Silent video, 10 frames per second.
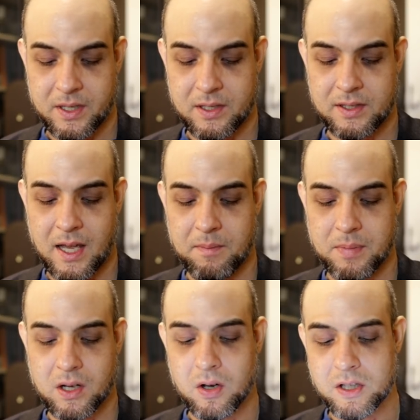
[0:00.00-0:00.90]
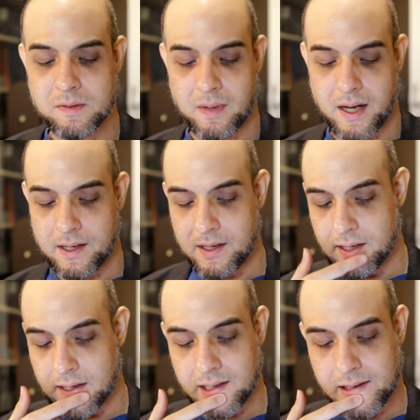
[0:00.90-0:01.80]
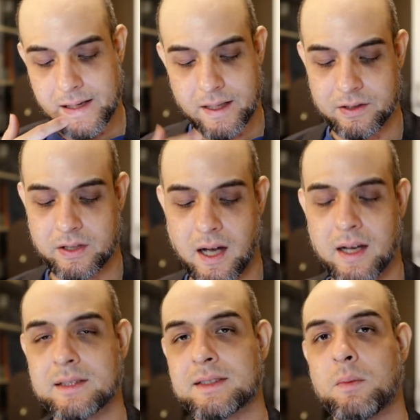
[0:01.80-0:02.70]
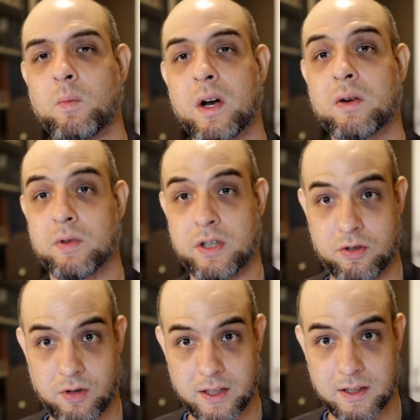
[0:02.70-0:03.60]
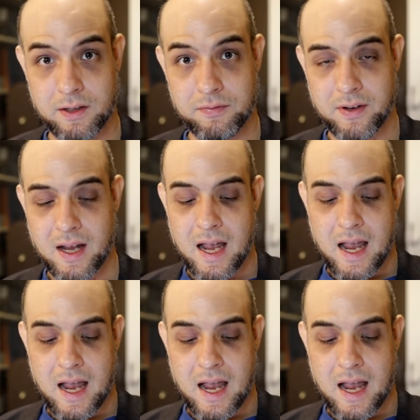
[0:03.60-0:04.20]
is that because my ear canals are somewhat restrictive,